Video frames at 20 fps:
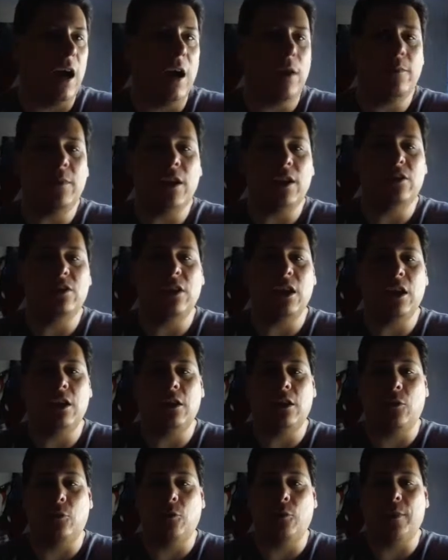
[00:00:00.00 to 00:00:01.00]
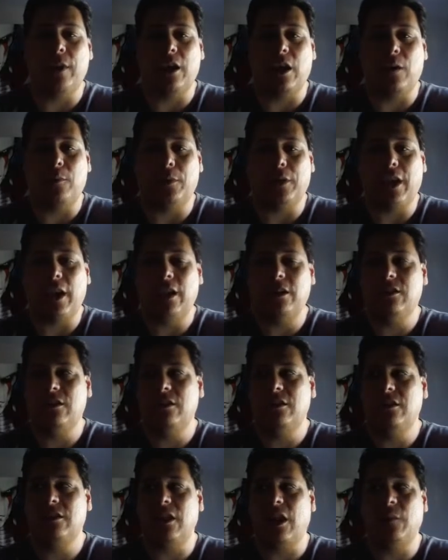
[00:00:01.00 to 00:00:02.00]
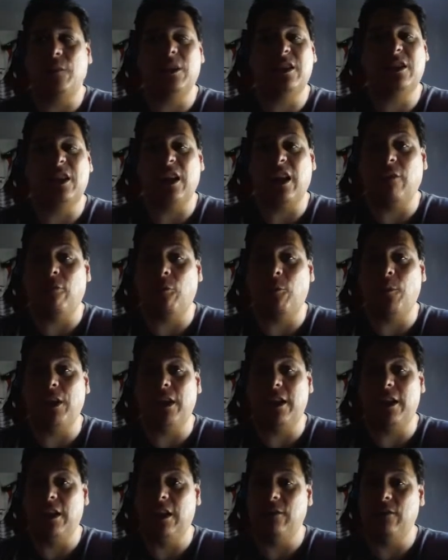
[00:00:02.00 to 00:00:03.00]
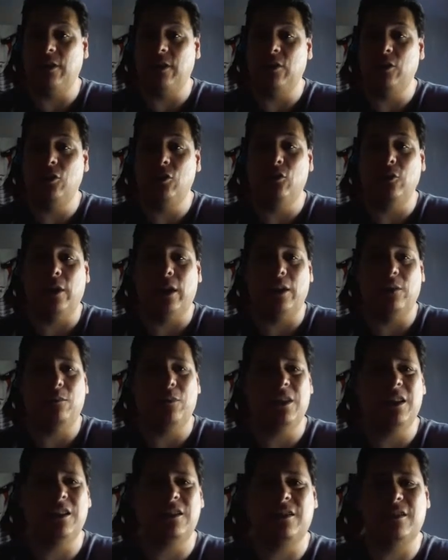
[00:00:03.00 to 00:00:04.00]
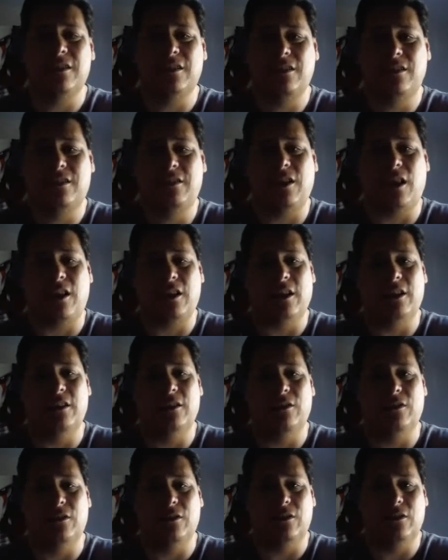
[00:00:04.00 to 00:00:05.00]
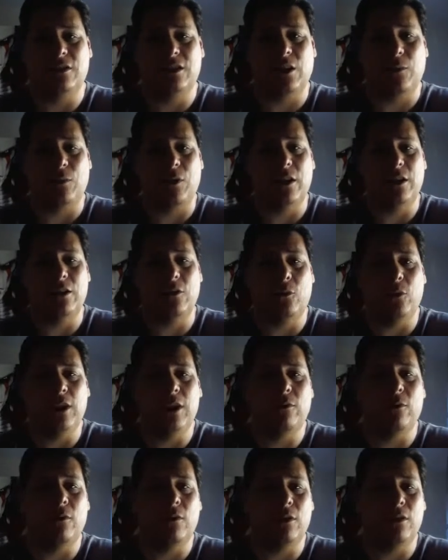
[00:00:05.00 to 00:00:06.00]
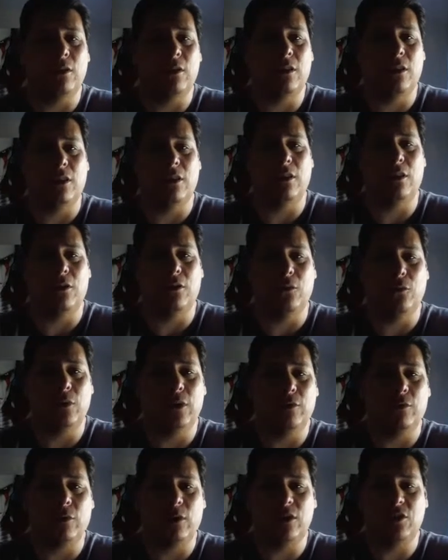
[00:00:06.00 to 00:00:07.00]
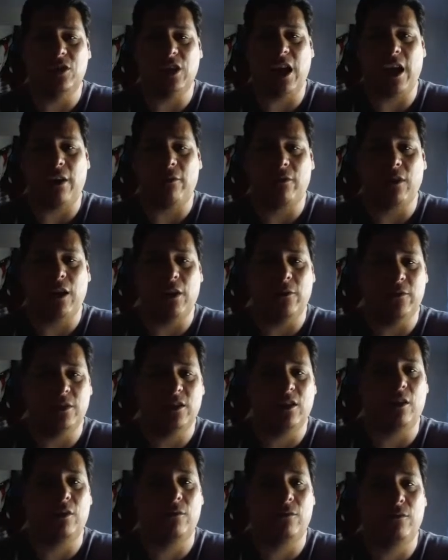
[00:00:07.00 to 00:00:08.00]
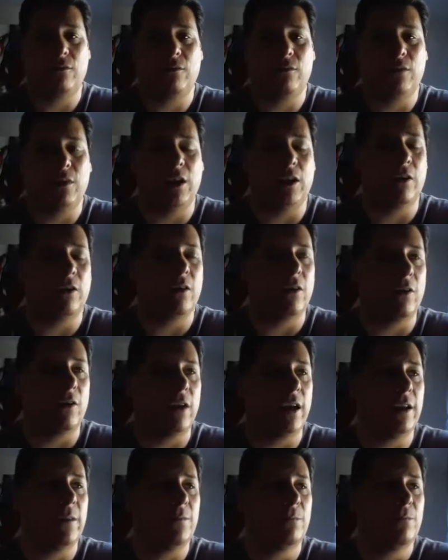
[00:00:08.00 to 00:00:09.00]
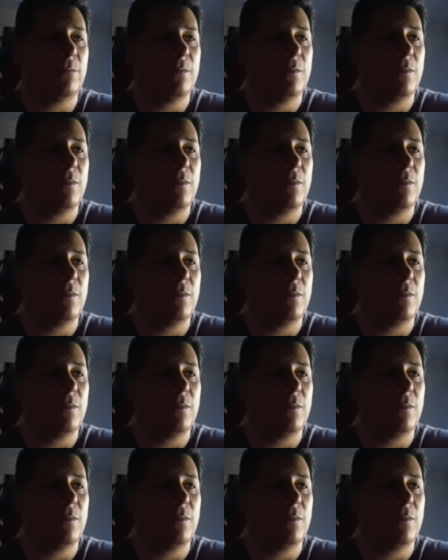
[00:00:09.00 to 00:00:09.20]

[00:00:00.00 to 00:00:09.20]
I'm not saying there won't be complications. I'm not saying everybody can even do it. But this is talking separating the wheat from the wheat from the chaff kind of a stuff here. All right.